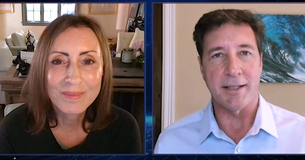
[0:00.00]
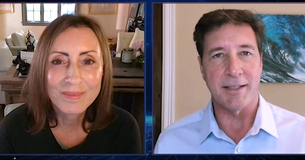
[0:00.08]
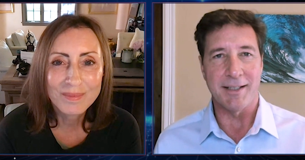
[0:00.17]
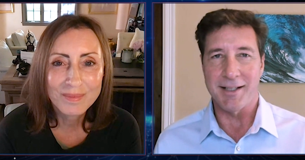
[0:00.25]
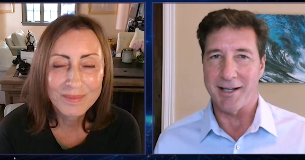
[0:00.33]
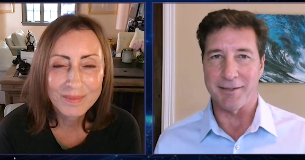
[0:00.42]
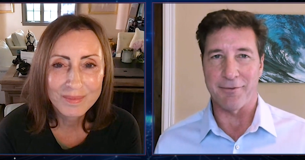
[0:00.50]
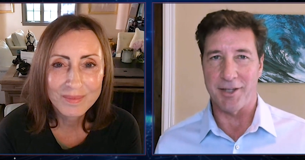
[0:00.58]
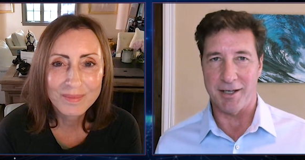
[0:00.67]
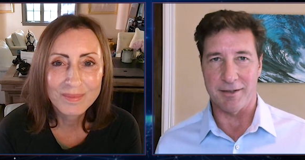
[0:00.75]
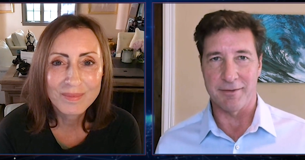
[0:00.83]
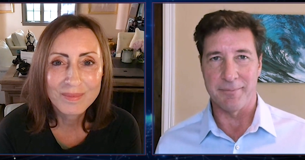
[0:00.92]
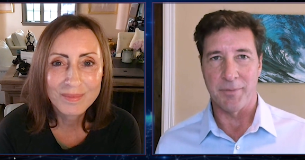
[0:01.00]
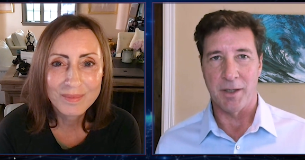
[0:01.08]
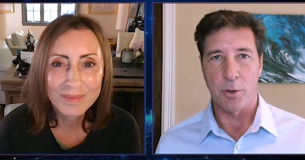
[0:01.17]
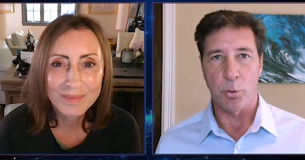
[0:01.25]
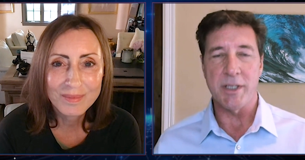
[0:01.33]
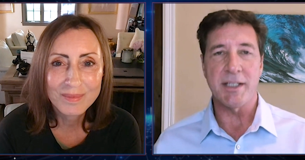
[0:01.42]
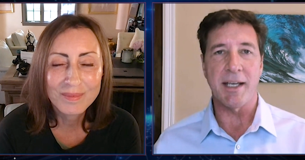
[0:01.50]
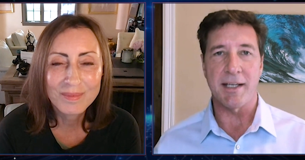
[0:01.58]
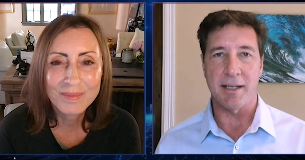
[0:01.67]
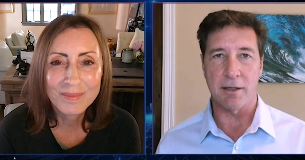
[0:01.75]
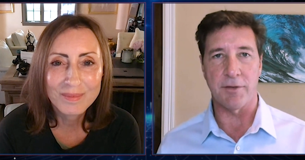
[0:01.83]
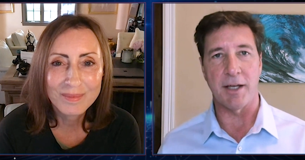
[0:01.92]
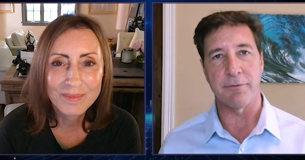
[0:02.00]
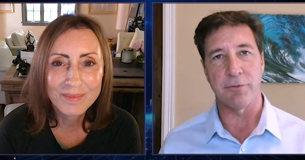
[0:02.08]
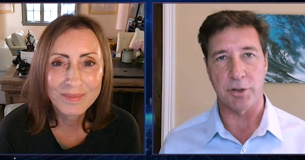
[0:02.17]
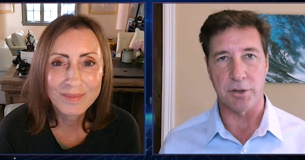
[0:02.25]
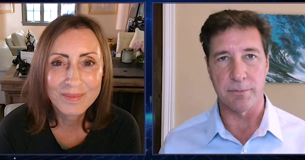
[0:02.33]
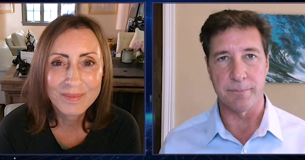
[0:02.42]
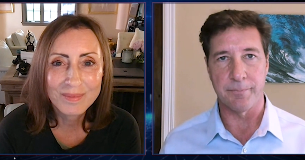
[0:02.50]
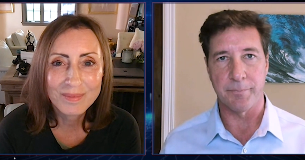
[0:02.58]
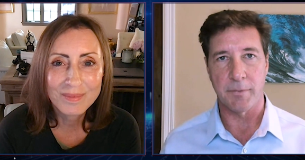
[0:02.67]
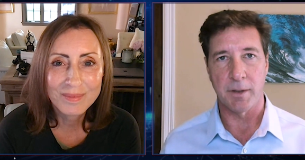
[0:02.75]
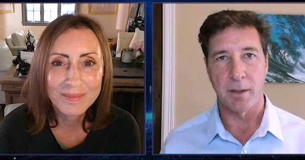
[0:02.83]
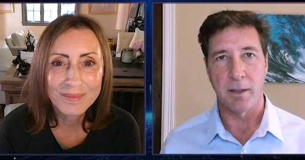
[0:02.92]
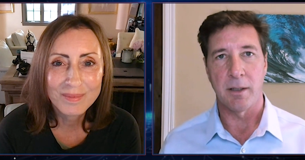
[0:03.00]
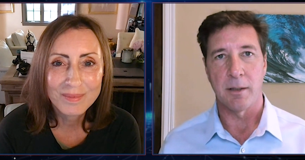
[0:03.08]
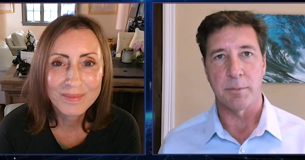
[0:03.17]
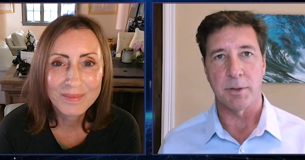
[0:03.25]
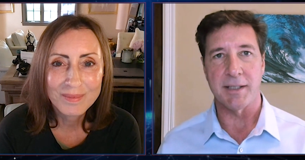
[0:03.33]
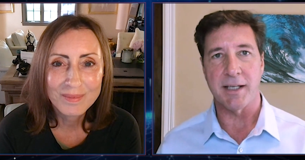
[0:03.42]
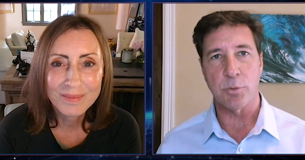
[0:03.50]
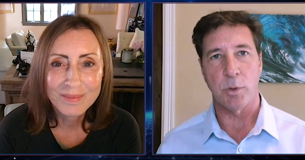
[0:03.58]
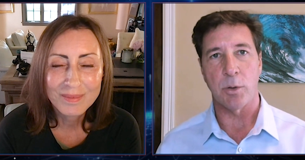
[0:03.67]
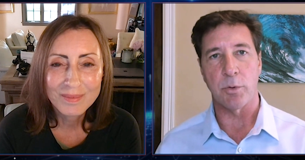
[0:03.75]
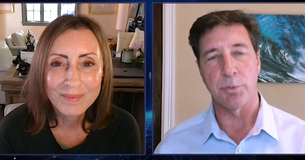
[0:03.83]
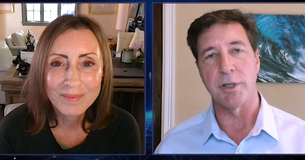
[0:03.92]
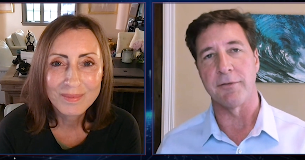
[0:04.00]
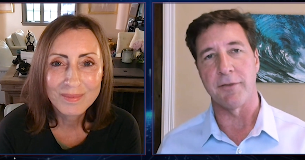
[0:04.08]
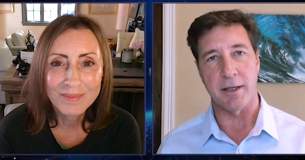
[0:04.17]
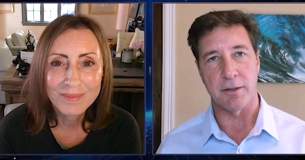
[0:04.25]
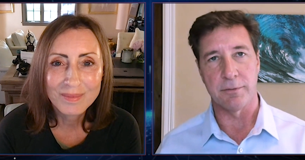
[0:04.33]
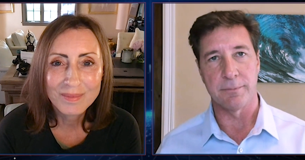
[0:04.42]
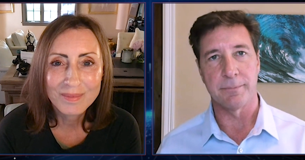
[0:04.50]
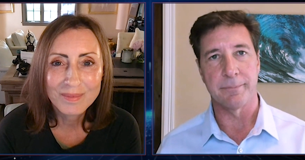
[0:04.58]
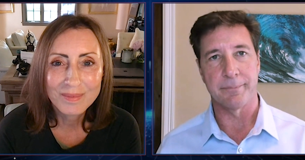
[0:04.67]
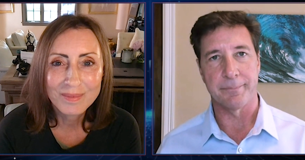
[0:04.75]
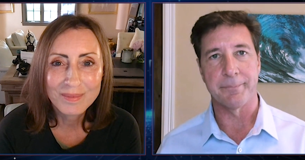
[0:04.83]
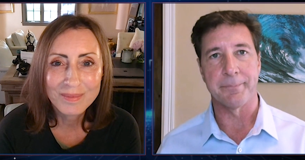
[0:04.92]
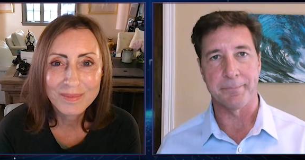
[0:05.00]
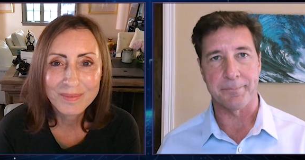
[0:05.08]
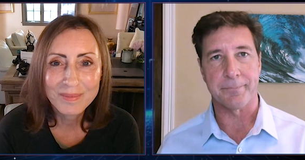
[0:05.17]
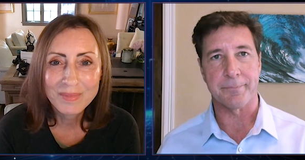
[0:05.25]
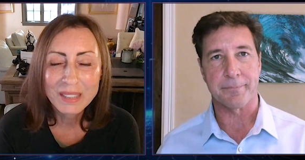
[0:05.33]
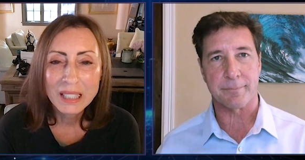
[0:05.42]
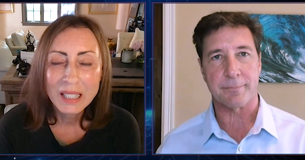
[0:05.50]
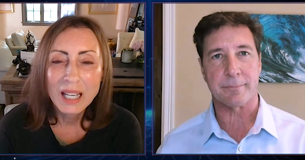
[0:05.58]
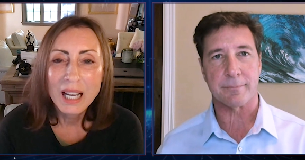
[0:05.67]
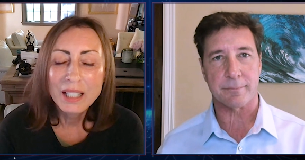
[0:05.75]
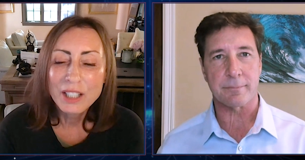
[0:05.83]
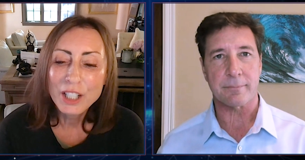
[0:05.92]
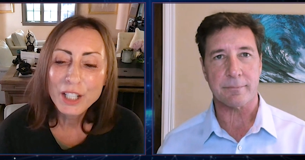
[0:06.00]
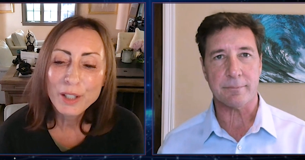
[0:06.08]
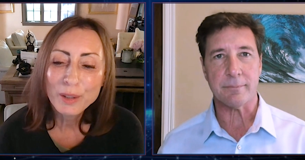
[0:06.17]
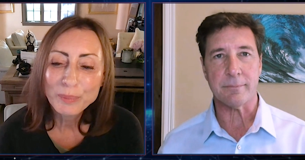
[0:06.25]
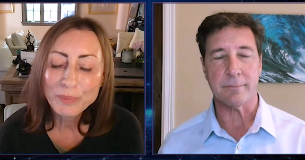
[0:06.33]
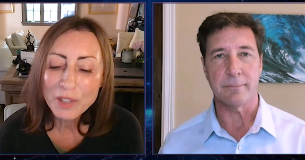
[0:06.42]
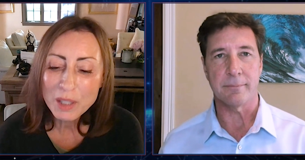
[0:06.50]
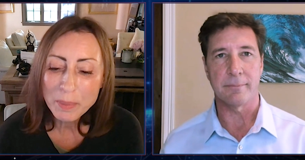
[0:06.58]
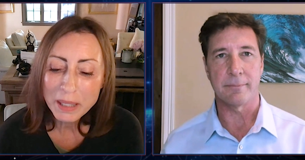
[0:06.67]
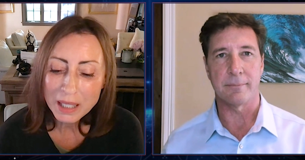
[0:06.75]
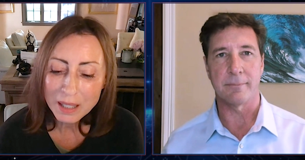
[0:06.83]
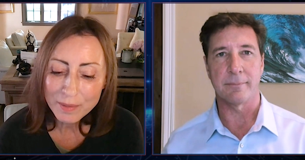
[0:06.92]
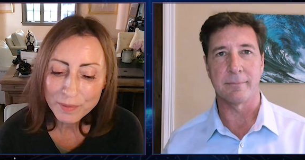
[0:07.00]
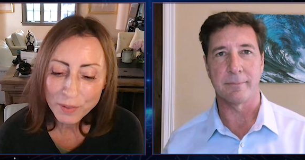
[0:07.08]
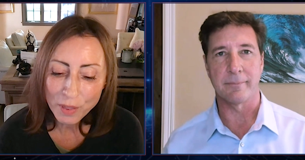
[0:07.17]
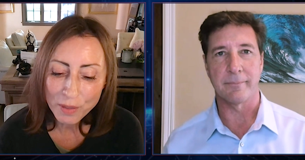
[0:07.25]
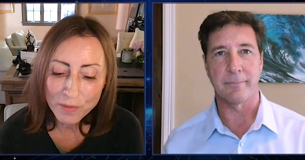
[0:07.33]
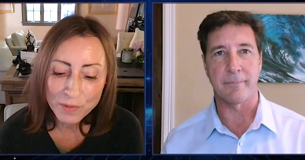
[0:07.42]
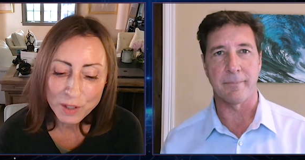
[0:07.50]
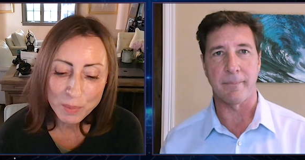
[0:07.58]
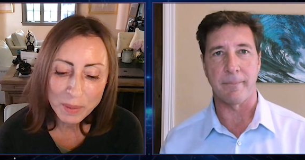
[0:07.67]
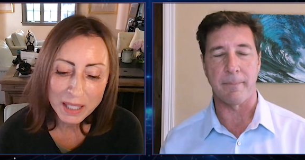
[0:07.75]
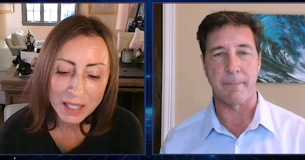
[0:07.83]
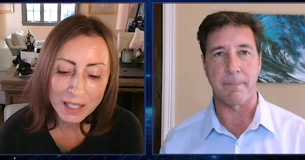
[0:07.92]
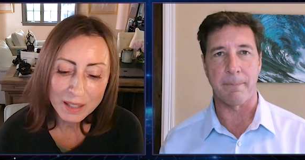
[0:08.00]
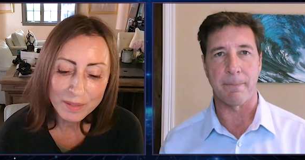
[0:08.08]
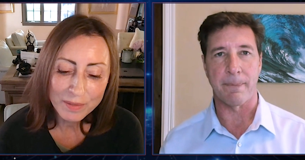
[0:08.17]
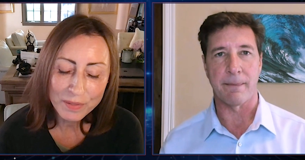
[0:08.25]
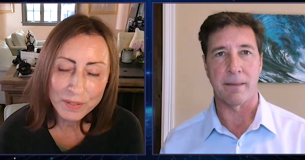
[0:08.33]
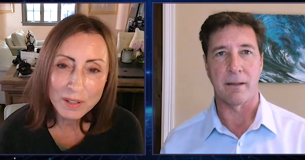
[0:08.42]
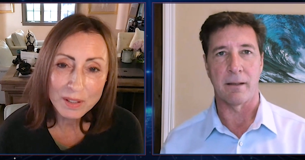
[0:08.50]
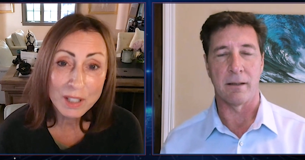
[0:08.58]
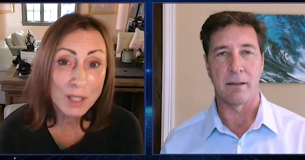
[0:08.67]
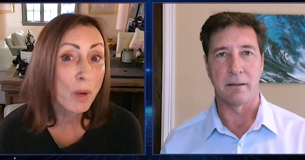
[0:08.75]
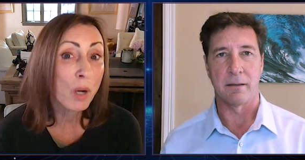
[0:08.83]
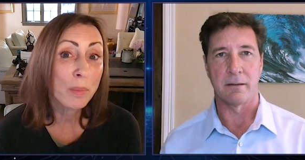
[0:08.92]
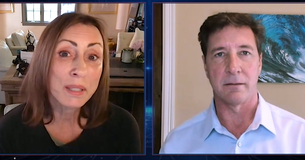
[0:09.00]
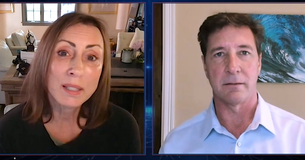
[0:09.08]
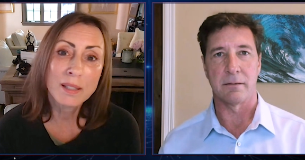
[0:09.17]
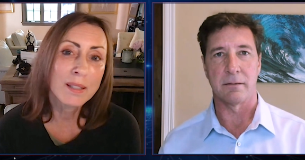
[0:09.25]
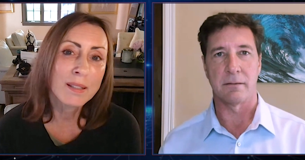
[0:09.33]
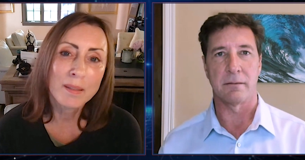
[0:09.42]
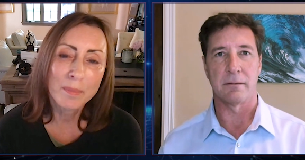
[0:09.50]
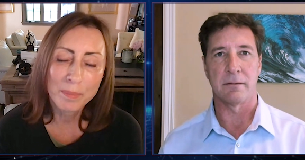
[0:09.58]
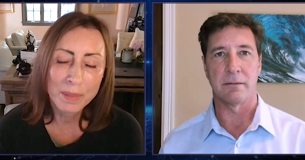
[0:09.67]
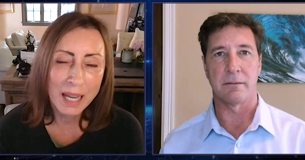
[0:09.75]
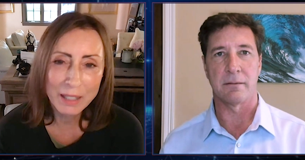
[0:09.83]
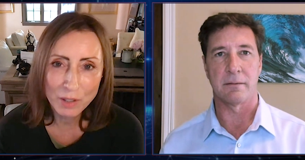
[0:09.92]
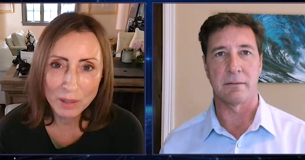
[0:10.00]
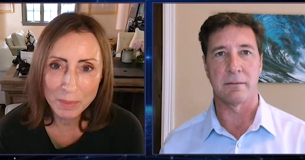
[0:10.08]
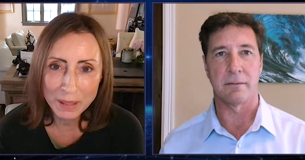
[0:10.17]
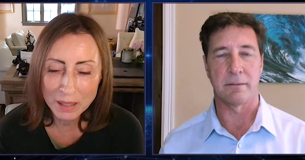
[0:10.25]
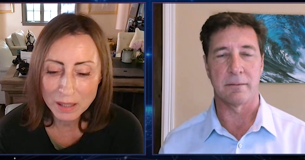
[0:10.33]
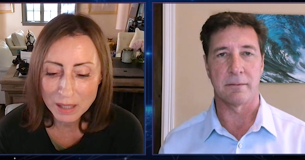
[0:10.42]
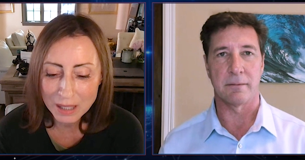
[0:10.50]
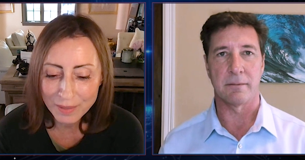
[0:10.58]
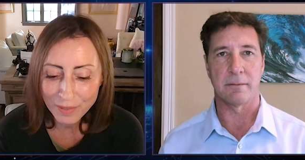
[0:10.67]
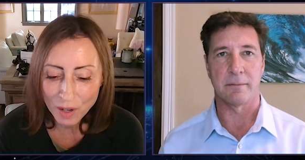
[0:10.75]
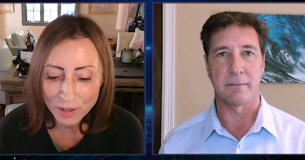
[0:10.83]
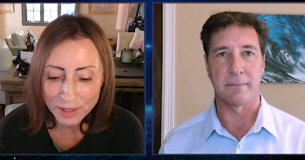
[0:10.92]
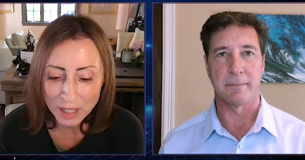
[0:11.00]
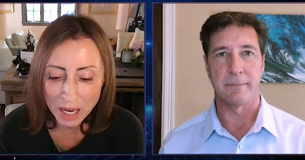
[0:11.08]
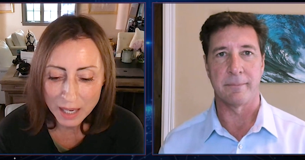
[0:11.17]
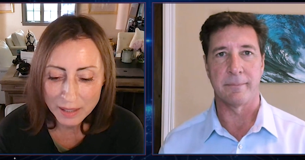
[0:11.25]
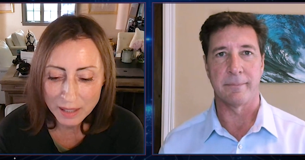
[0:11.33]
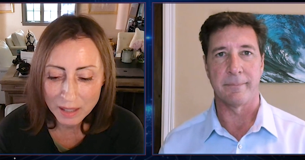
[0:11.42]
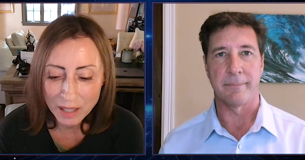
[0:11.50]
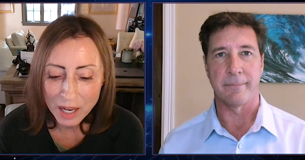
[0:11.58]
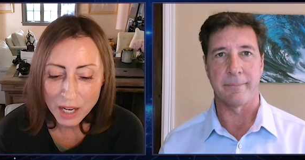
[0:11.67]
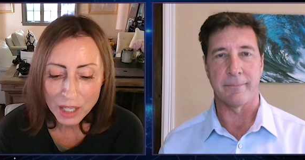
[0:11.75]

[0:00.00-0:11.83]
Speaker 1: IT kind of thing. We take care of that for you because that's where we bring value.
Speaker 2: You know, speaking of speaking of small businesses and actually businesses of all size and